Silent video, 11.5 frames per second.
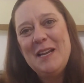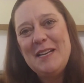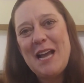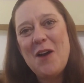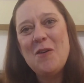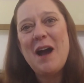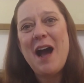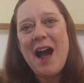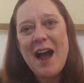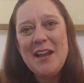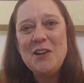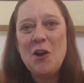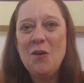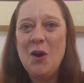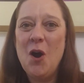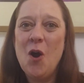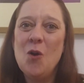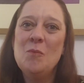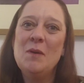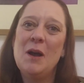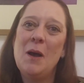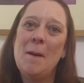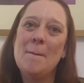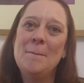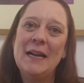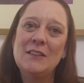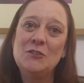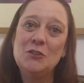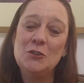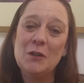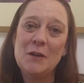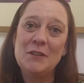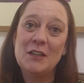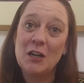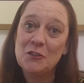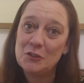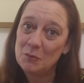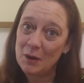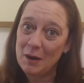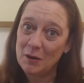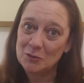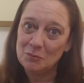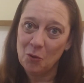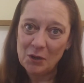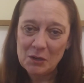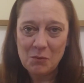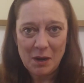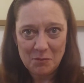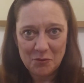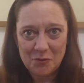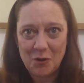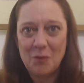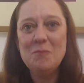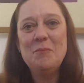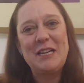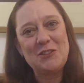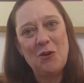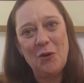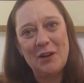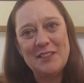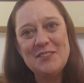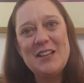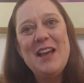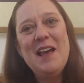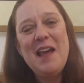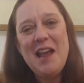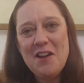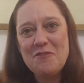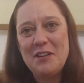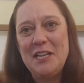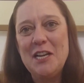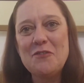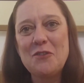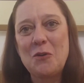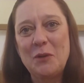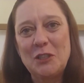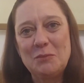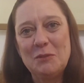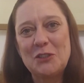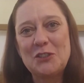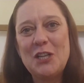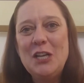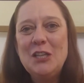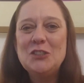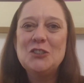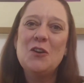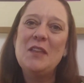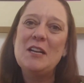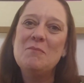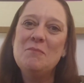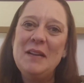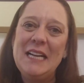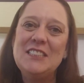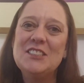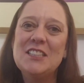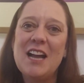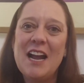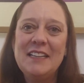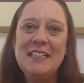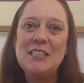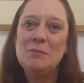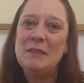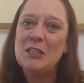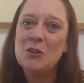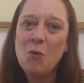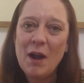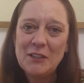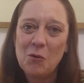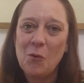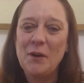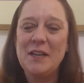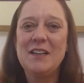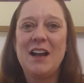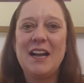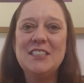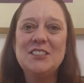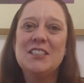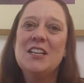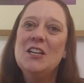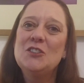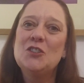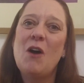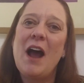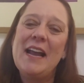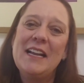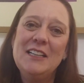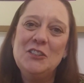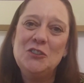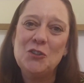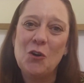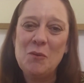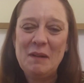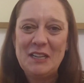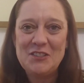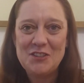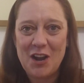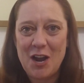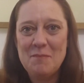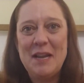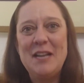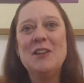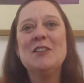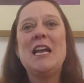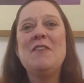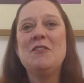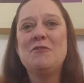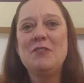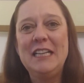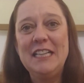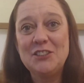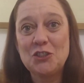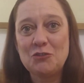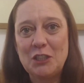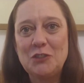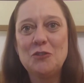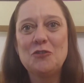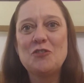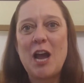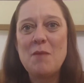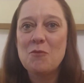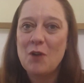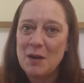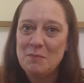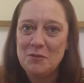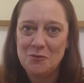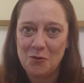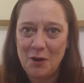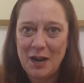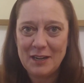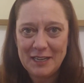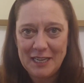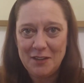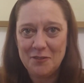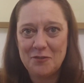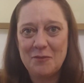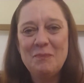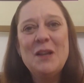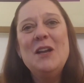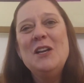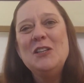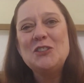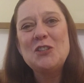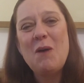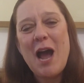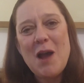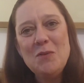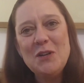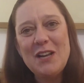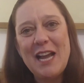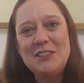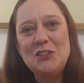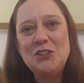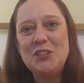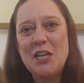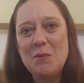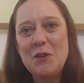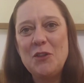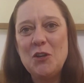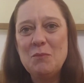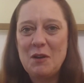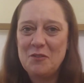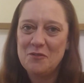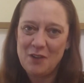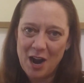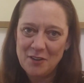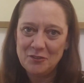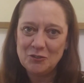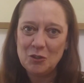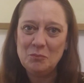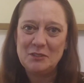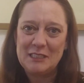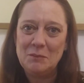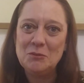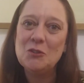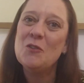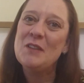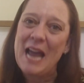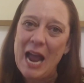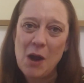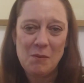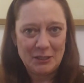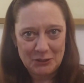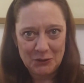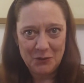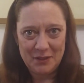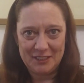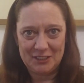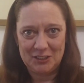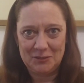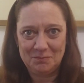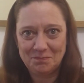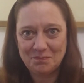Now, I go home back to the country where I was born and where I'm from, back to Holland, every year for Christmas. So that means that I need to be quite organized so I can enjoy my time and not have a really stressful time right before I leave. So I would like to share with you my 5 top tips on how I do this.